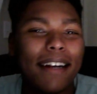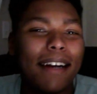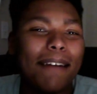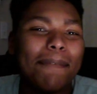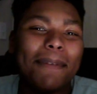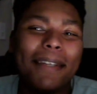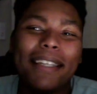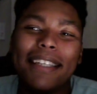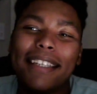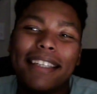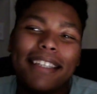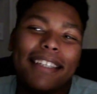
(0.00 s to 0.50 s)
I
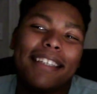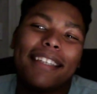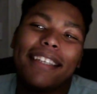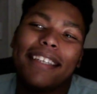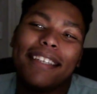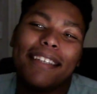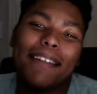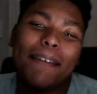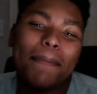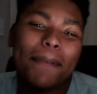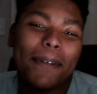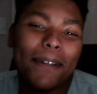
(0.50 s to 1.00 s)
mean,
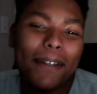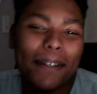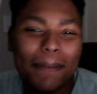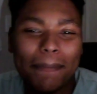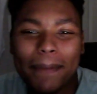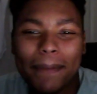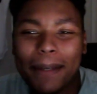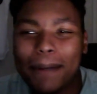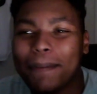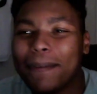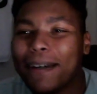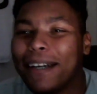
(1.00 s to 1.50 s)
come on,
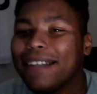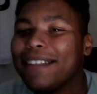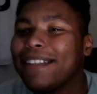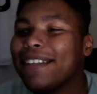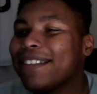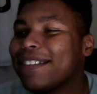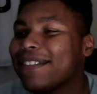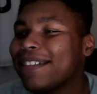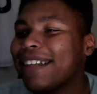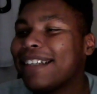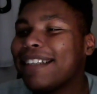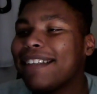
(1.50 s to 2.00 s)
man. Why are y'all
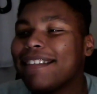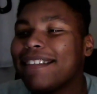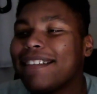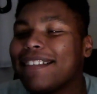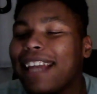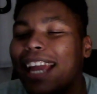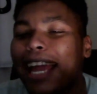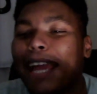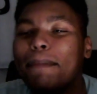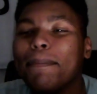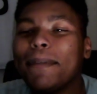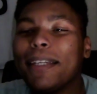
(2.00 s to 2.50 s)
trying to
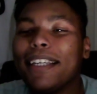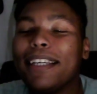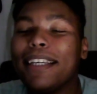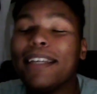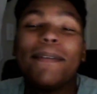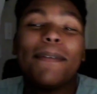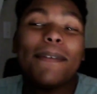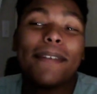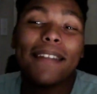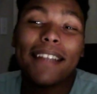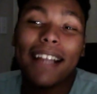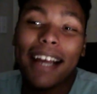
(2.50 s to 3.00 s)
scam an
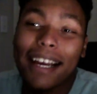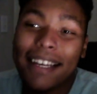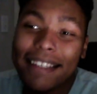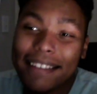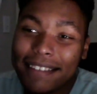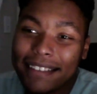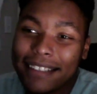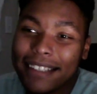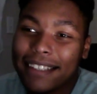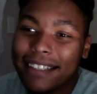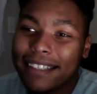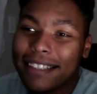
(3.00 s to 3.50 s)

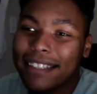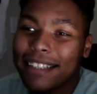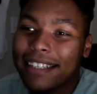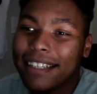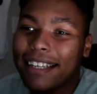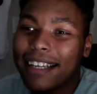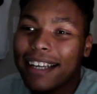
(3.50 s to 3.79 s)
equalizer